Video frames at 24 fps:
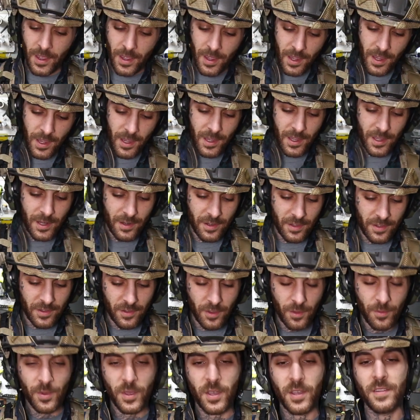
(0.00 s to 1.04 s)
and
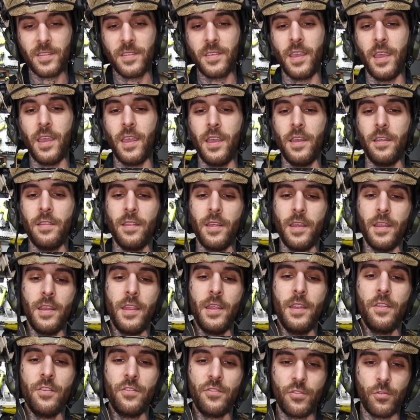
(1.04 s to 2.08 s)
some guns can't. They
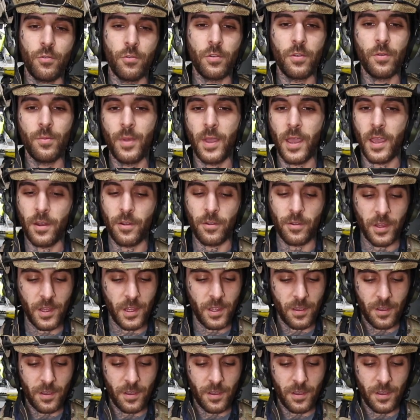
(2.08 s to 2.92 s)
need a shorter battery.